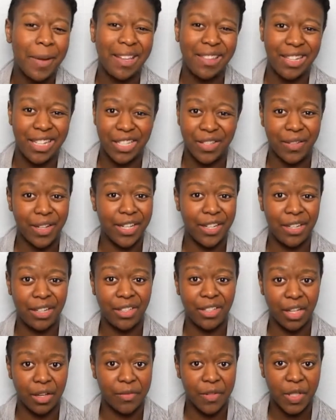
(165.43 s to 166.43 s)
I think is very
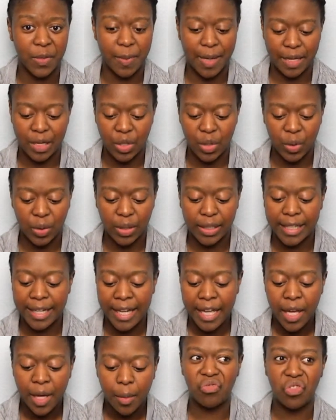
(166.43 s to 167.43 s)
self-explanatory.
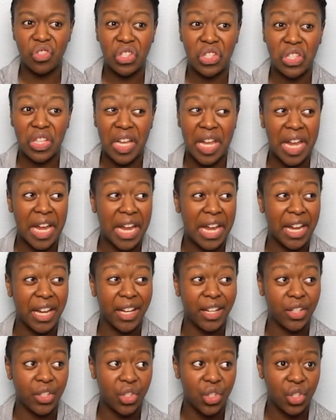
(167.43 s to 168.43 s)

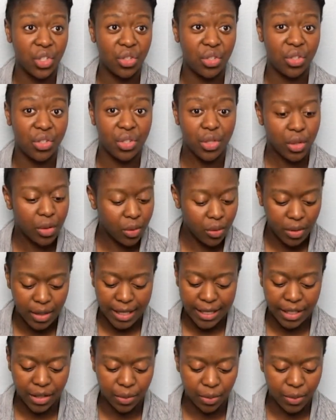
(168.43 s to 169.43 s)
Say, do you
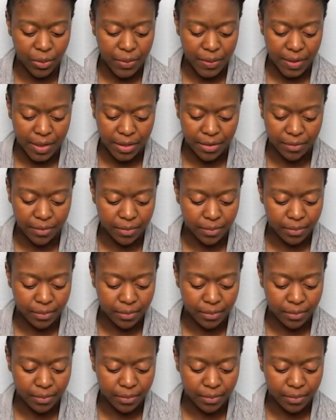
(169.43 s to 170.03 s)
like cruising?